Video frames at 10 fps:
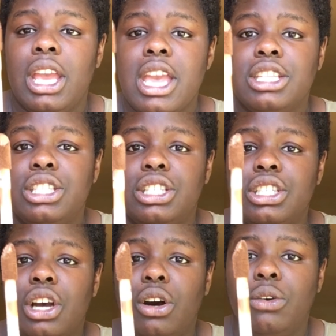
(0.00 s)
it's
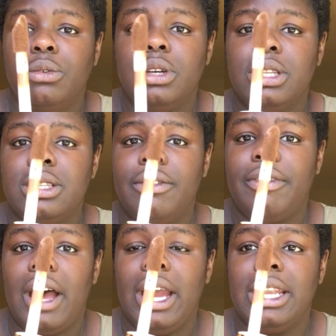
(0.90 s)
so
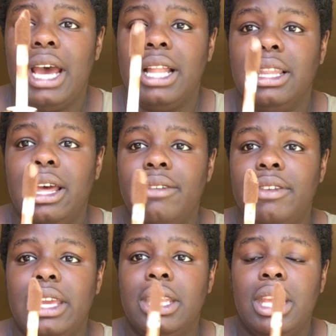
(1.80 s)
defined. I love
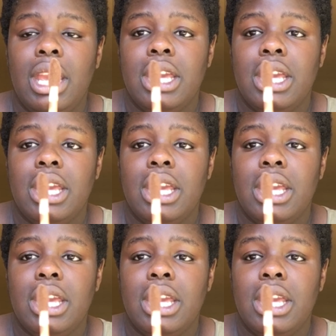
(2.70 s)
it.